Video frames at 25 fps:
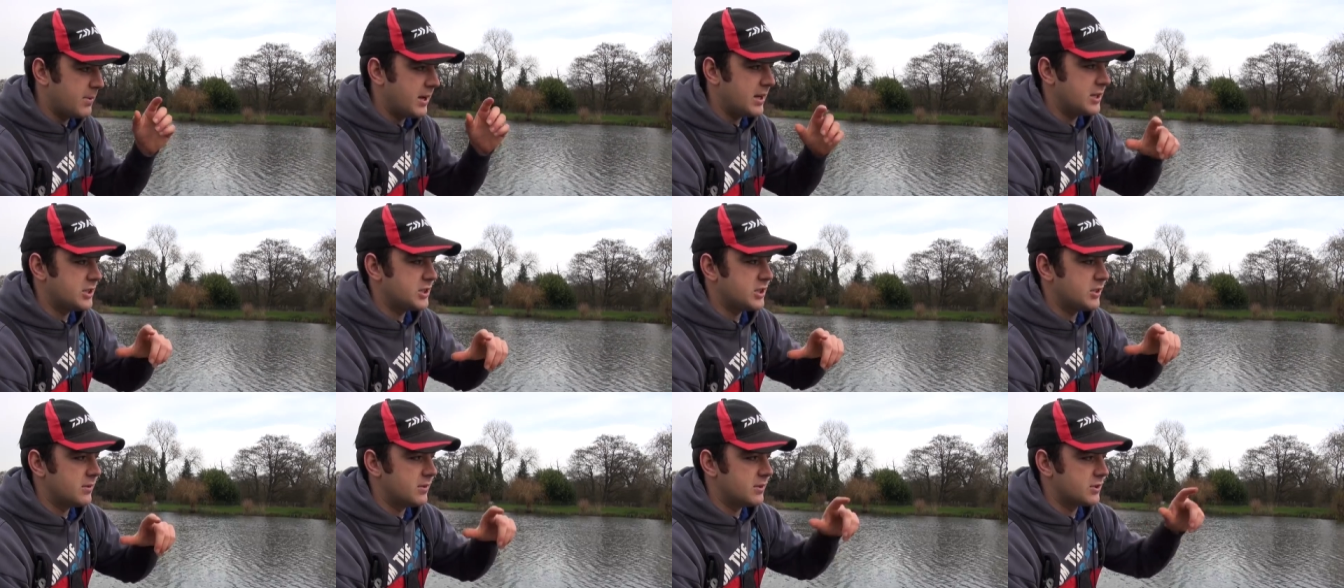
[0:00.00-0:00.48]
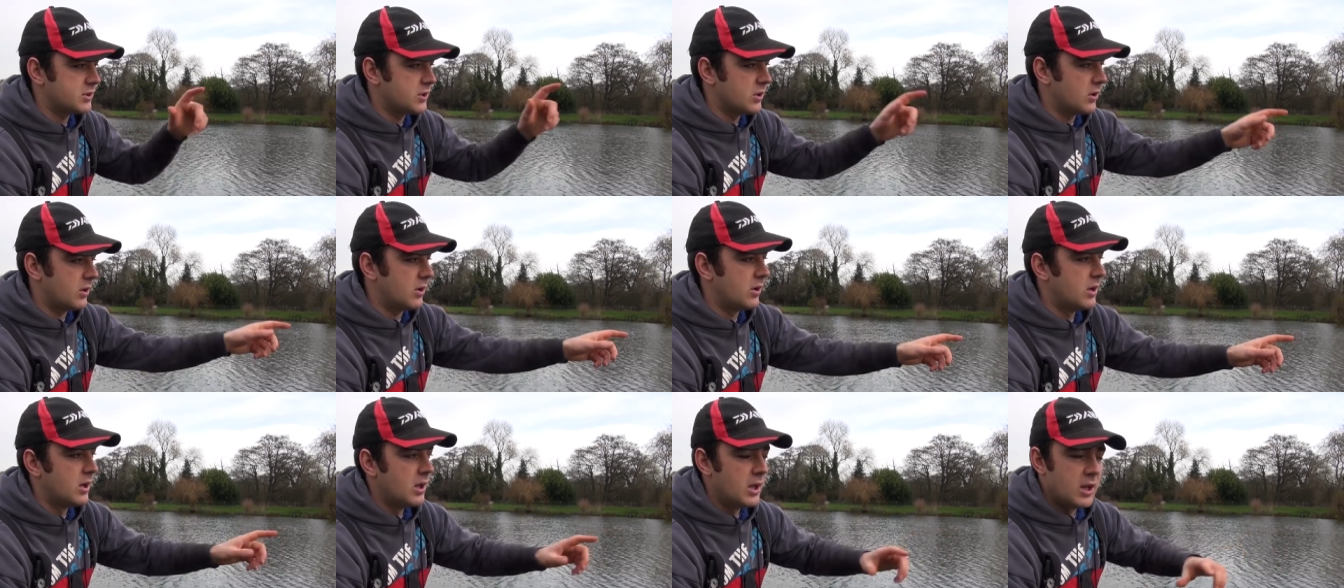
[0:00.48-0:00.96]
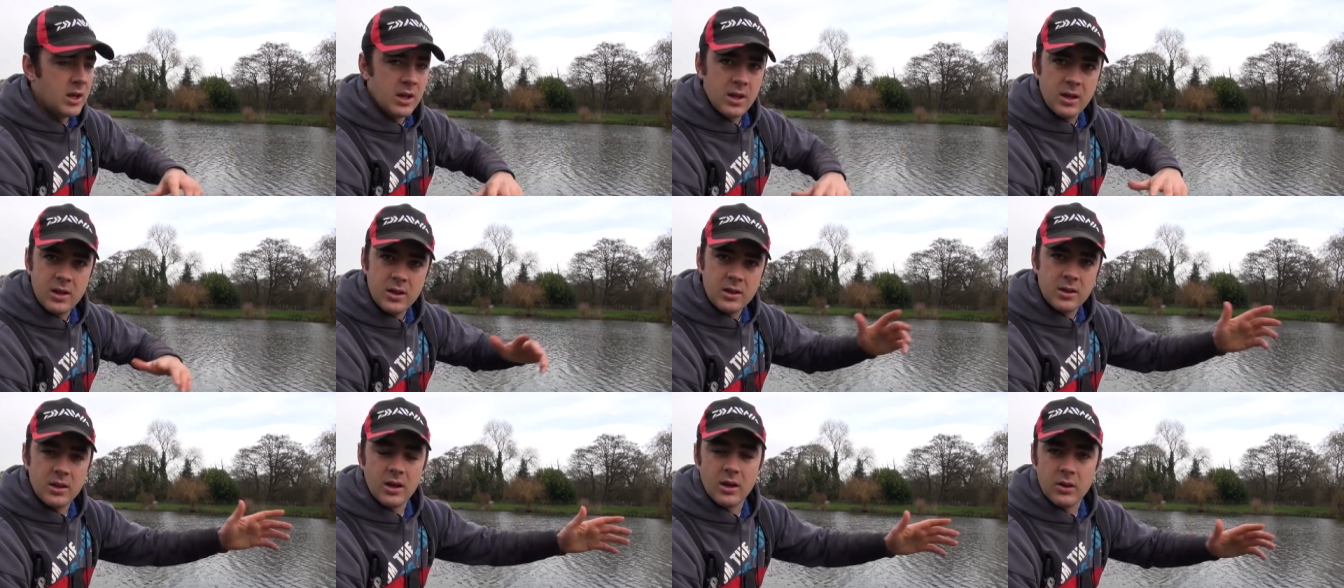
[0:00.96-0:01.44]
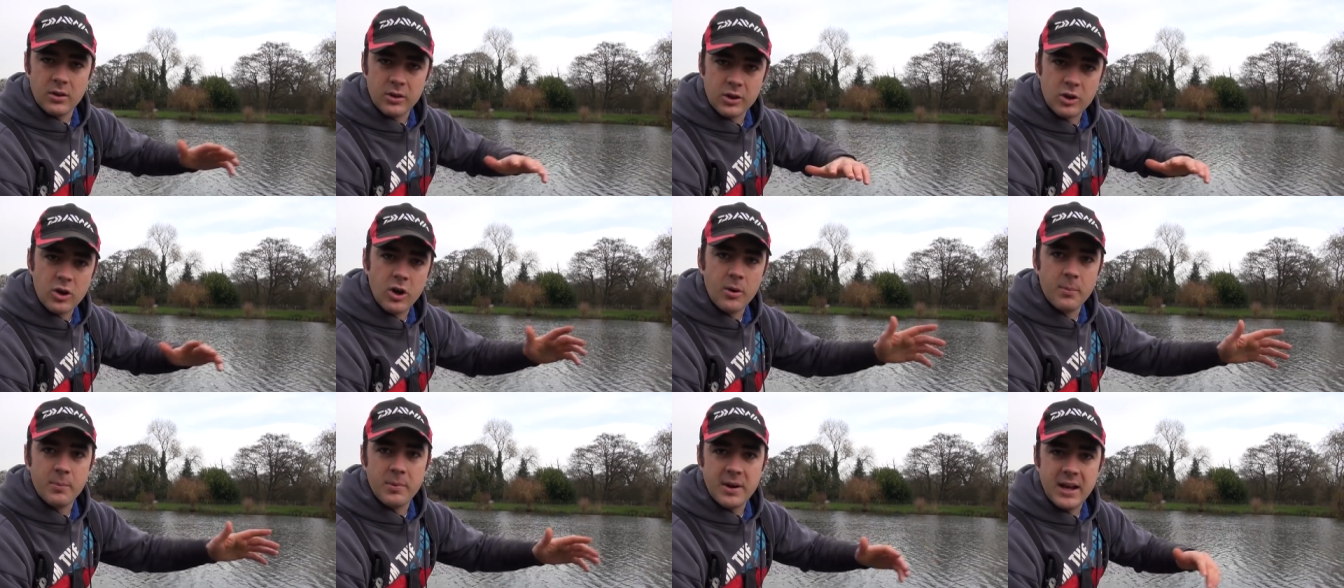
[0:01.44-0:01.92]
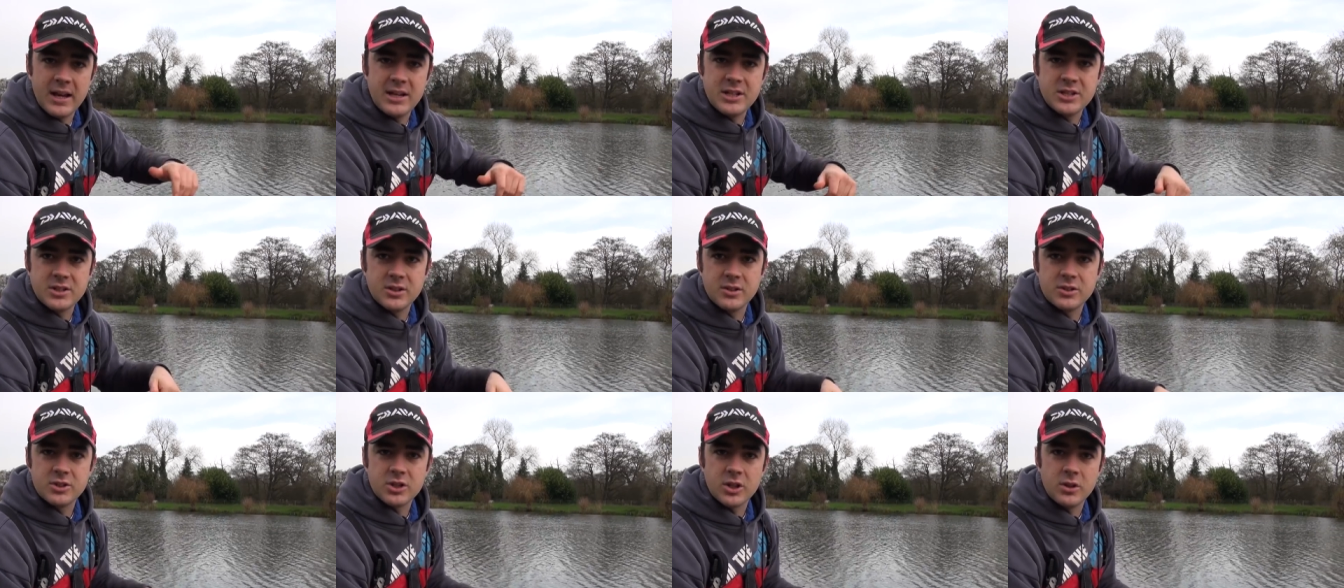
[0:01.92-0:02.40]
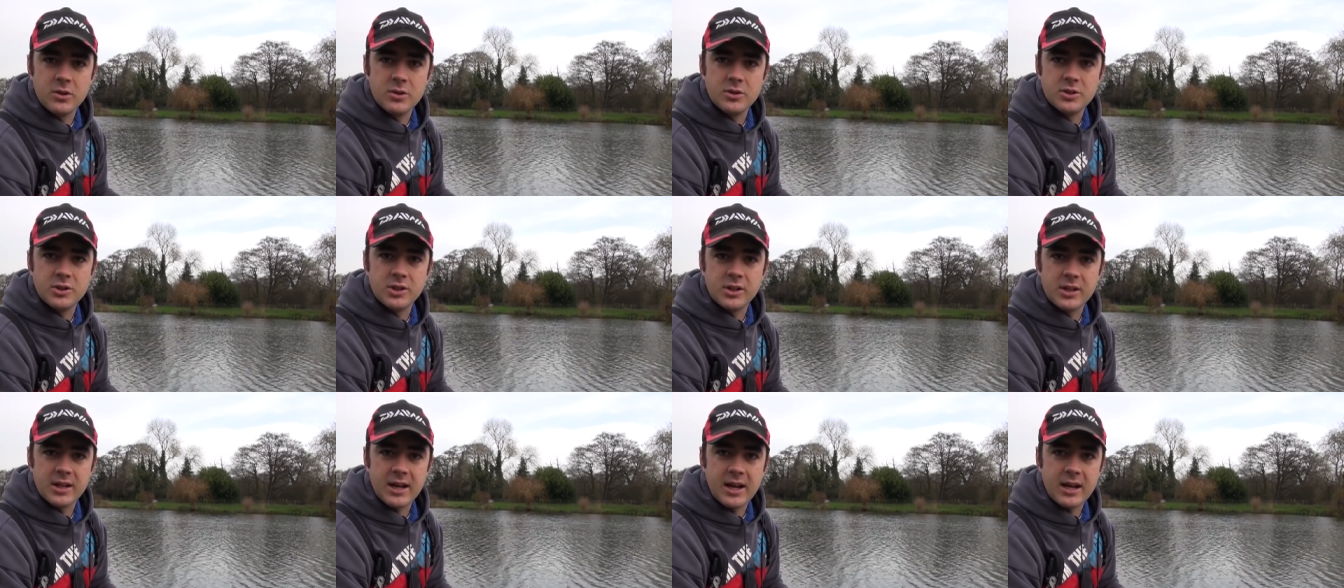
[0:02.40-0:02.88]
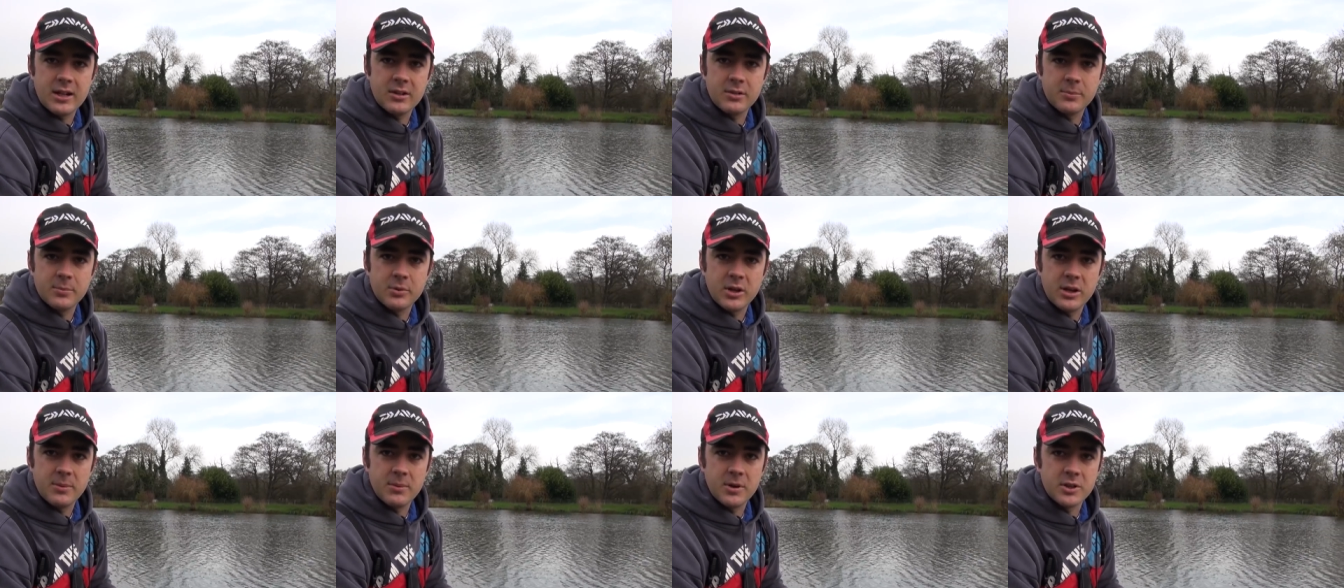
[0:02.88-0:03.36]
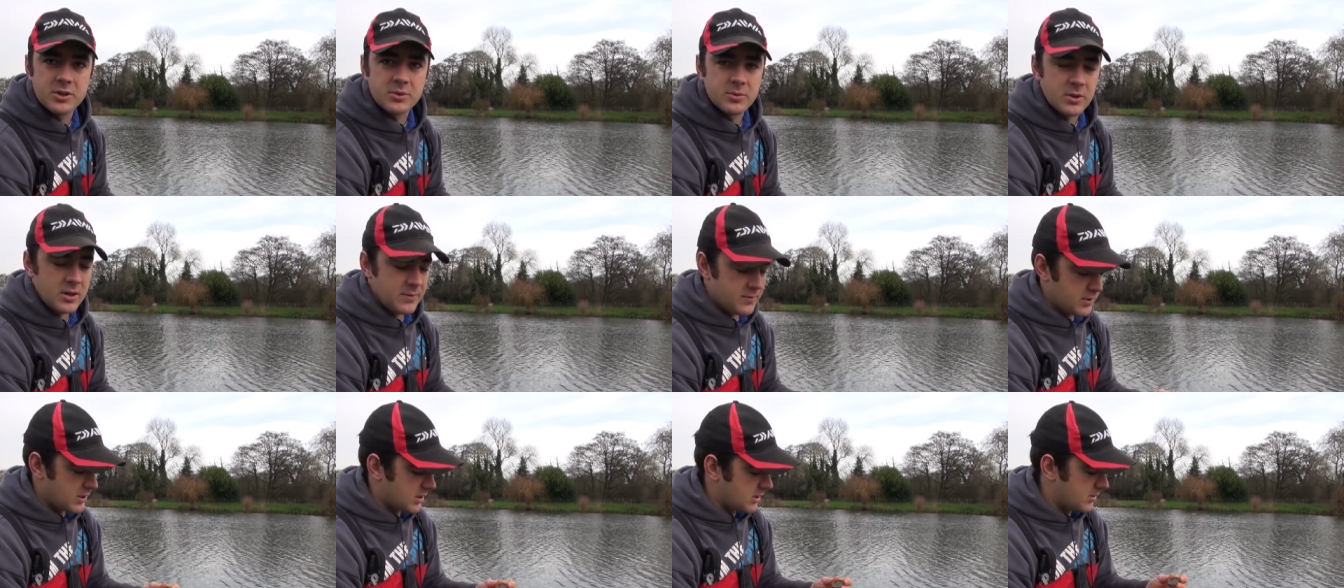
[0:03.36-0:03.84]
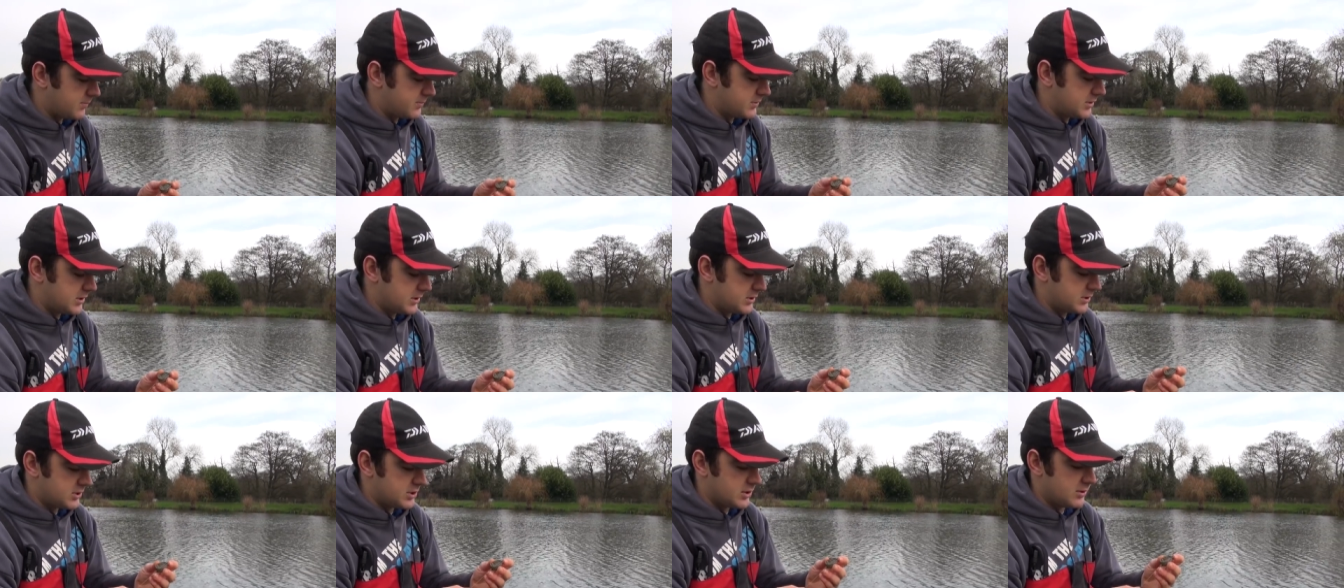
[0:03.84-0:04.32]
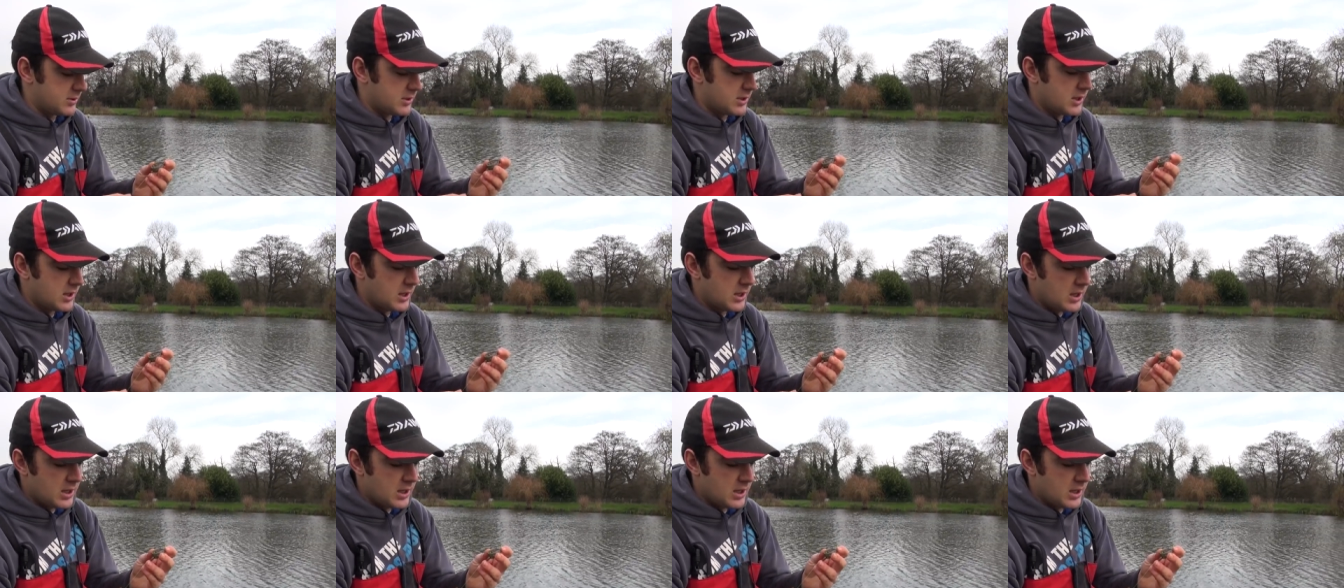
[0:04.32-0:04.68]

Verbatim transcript: make sure it's got the combination of two, so you can handle pretty much whatever comes into it.